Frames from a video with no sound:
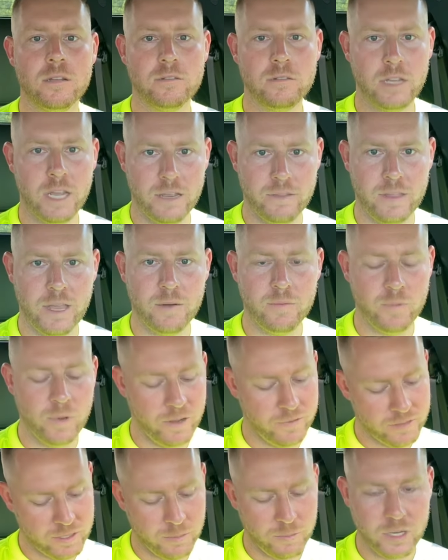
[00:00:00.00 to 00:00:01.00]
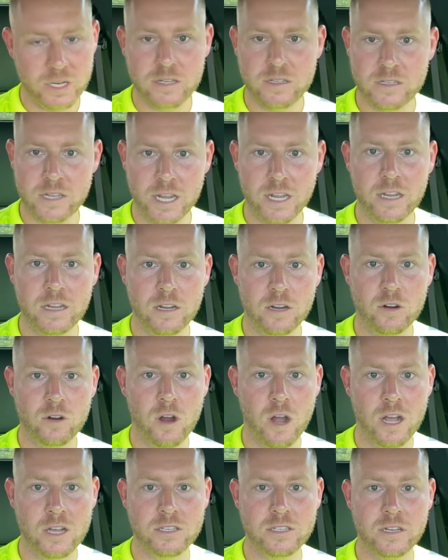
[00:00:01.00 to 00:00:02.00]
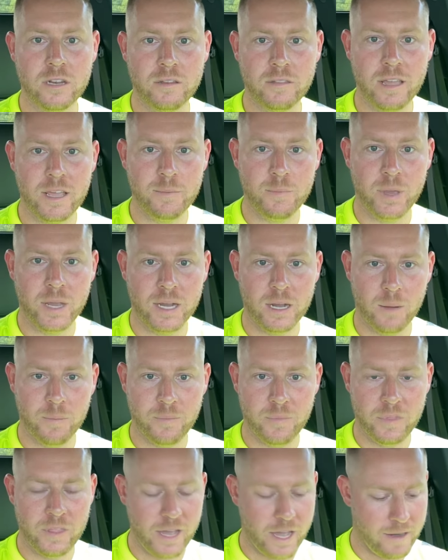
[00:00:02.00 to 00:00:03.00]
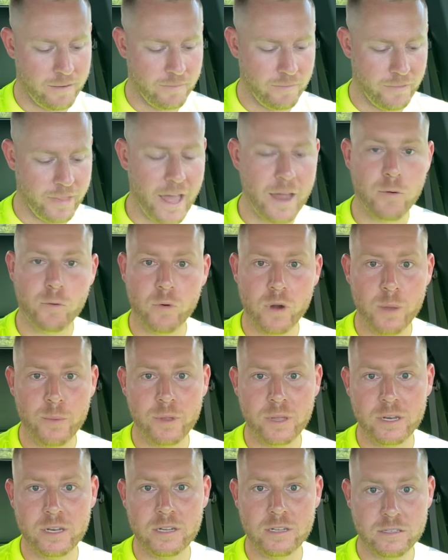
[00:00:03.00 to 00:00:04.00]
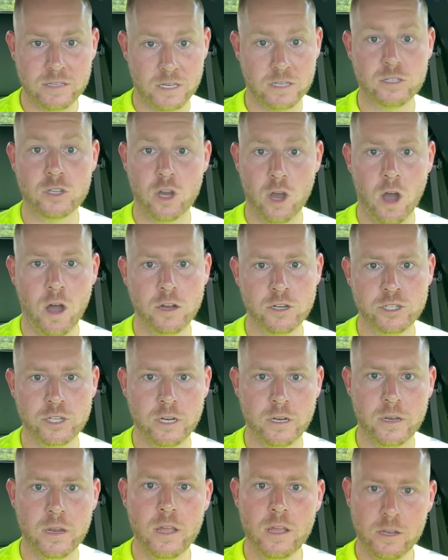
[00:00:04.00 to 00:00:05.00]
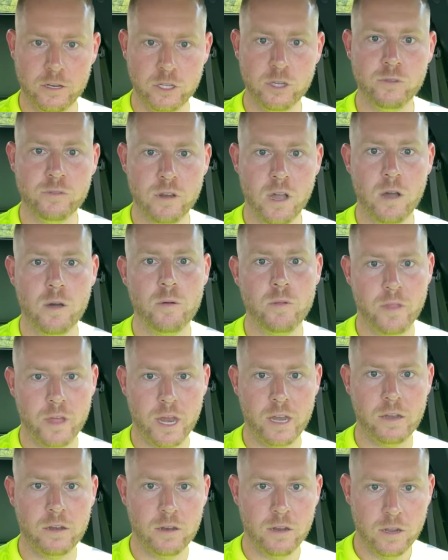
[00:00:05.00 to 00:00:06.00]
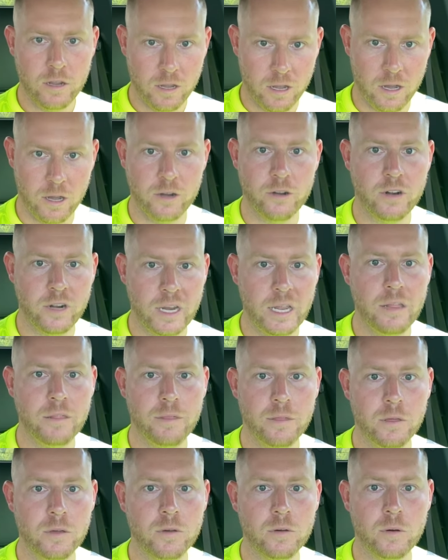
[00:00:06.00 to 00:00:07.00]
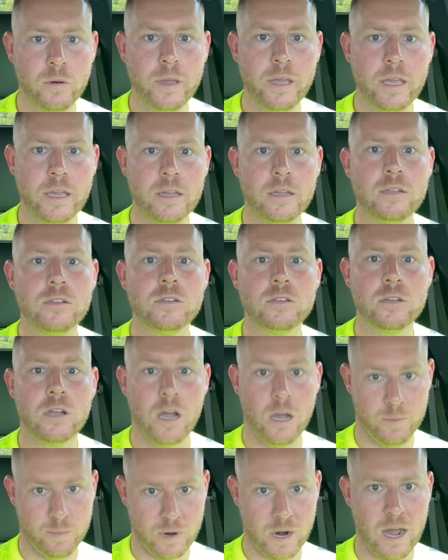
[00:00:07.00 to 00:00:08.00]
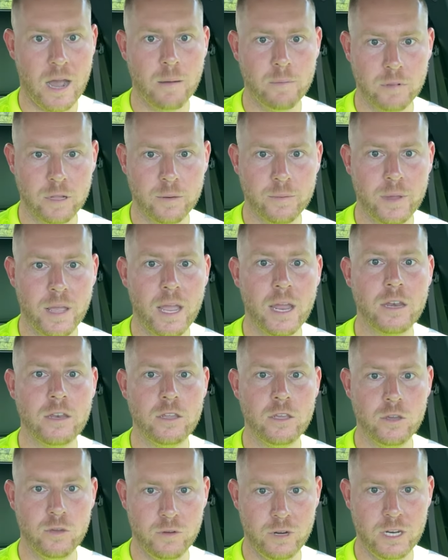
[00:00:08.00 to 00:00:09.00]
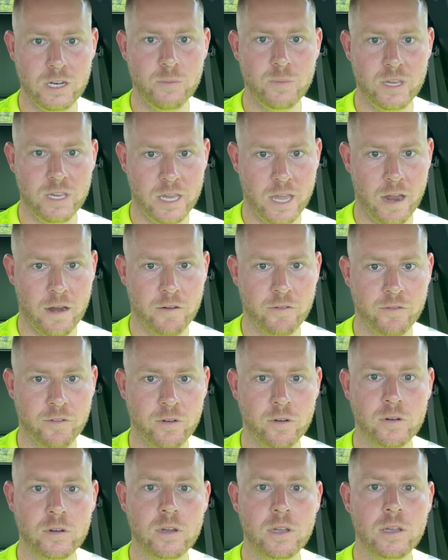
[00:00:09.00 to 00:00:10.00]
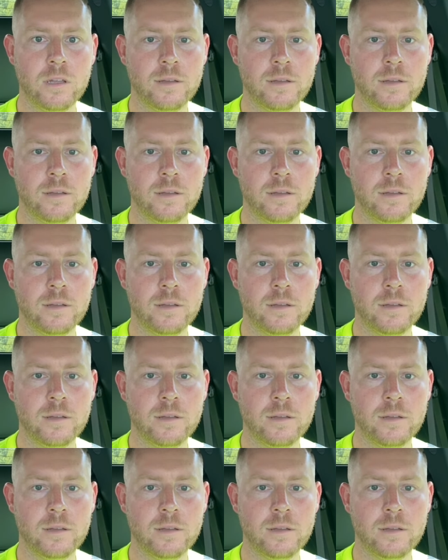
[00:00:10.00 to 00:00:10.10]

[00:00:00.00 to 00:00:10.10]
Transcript: And that if somebody's digging across it and they pick up that ribbon that says caution, you know that underneath you is a problem, and you need to be careful.